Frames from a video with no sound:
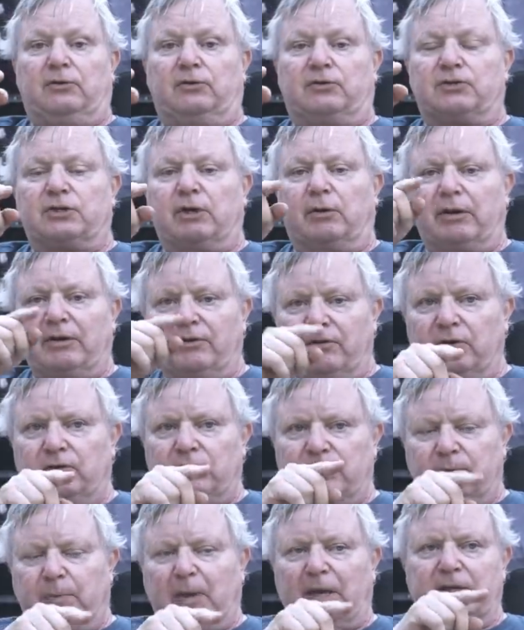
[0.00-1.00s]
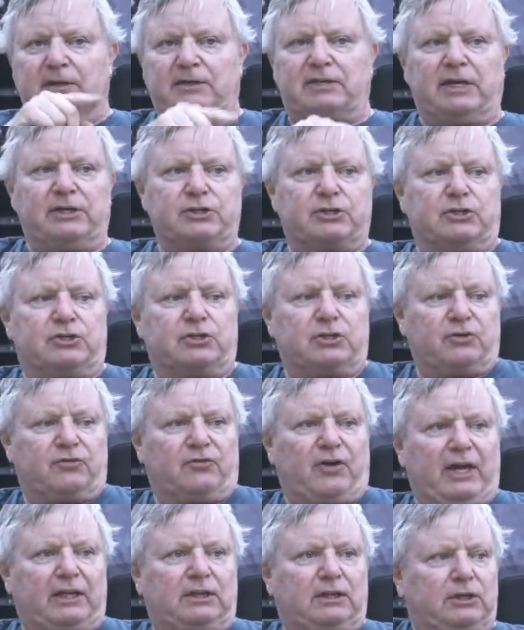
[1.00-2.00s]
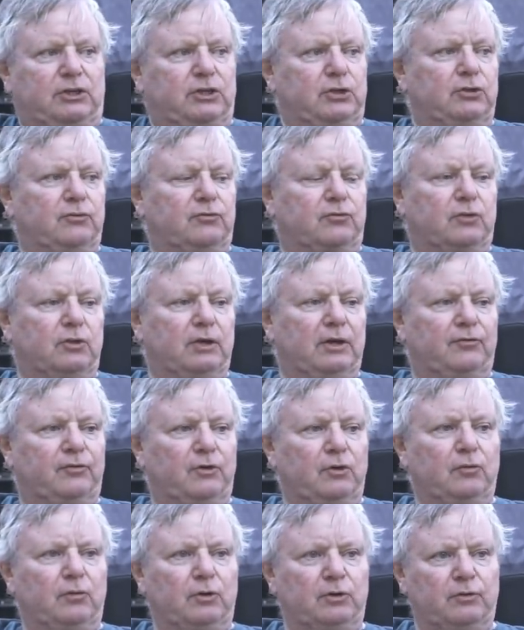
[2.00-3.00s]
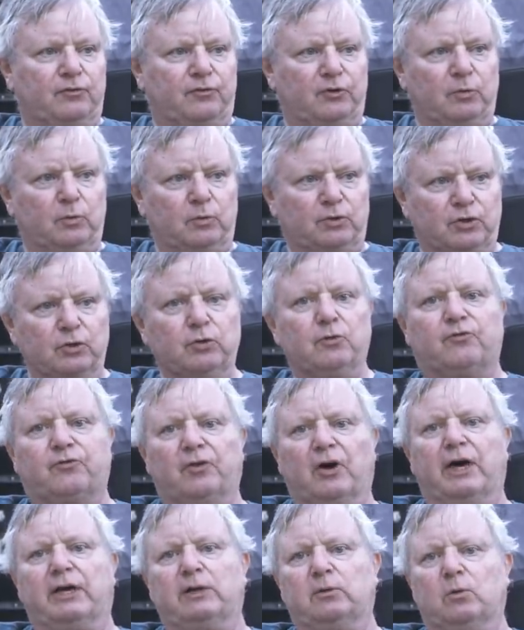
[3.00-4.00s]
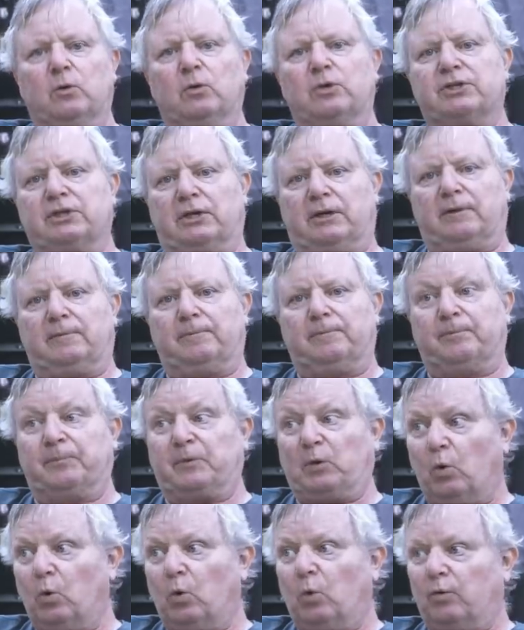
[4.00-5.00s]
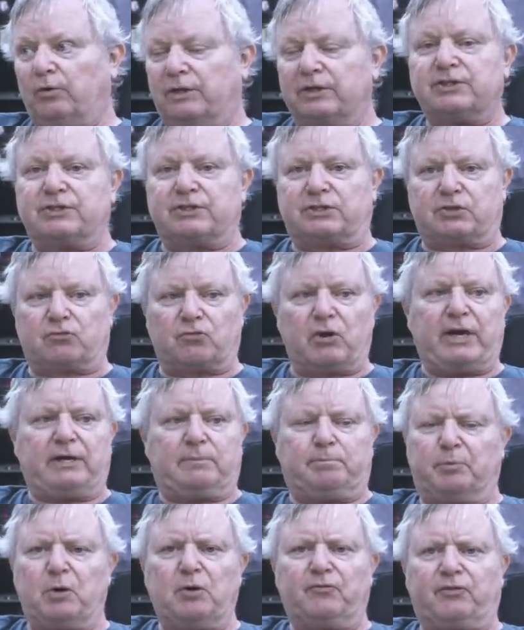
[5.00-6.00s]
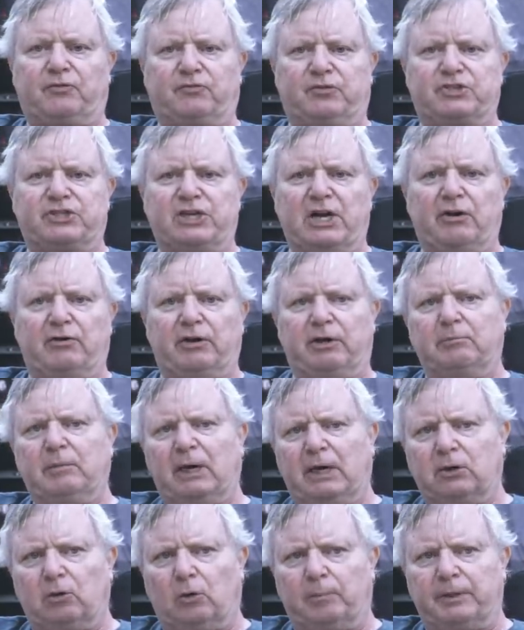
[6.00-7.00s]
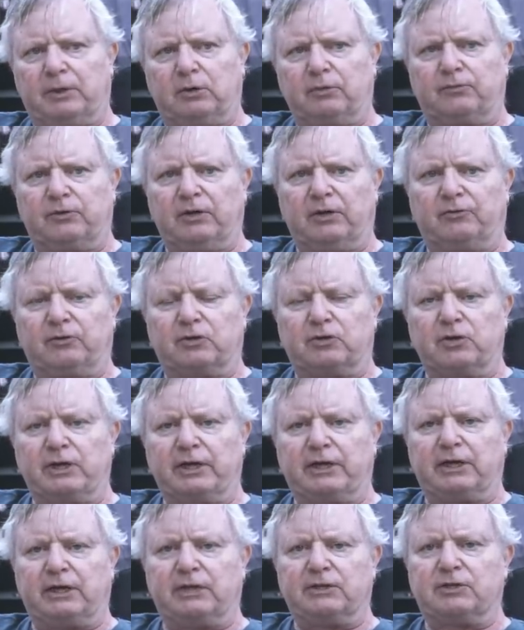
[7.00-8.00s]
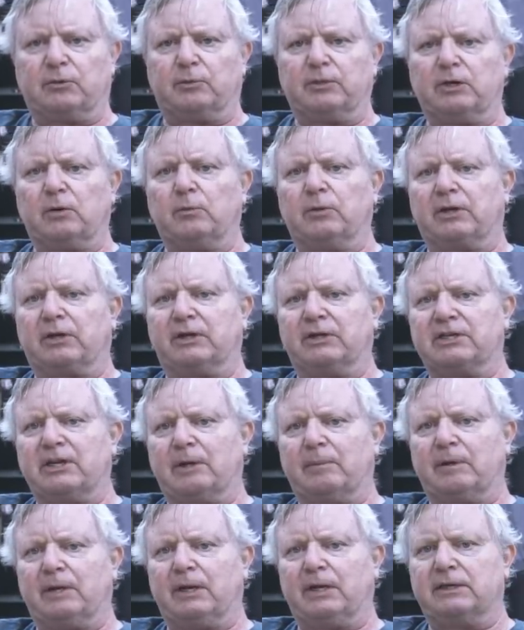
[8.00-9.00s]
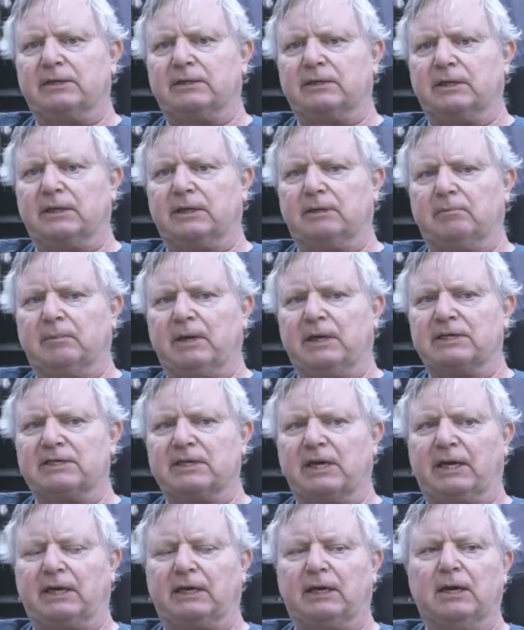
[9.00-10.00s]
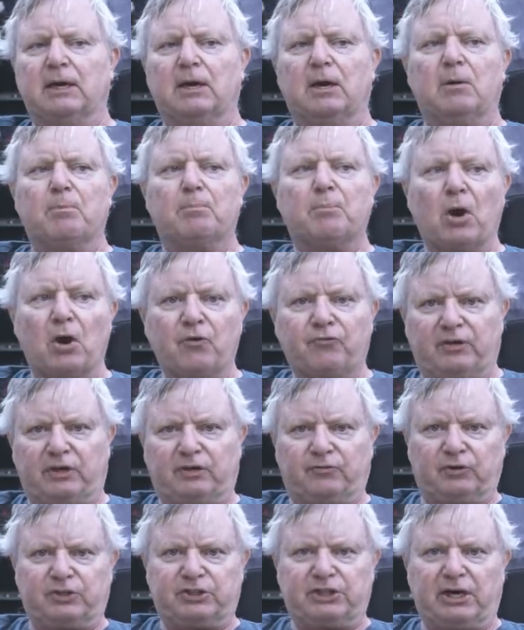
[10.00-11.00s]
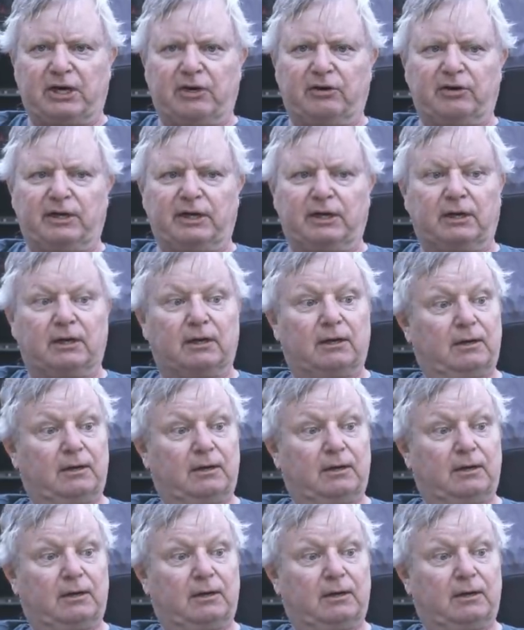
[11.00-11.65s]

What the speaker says: So I even paid attention to the fact that if you do find water, oh, this is great, perfect for showering, might not be good enough for drinking, so we don't want to contaminate the main tank. Perfect for showering,